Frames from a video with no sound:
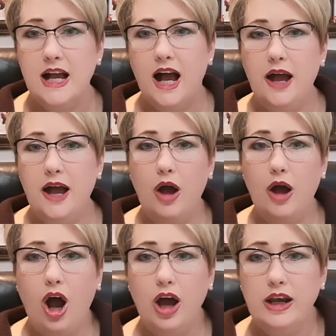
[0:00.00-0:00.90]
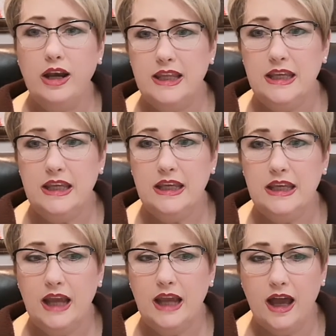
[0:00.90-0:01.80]
On
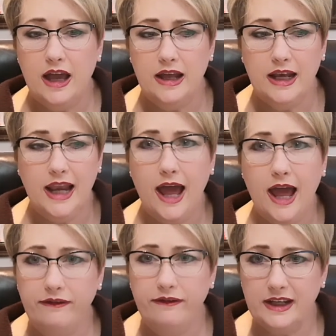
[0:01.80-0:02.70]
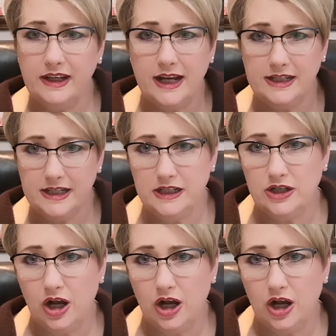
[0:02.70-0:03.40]
the live that I did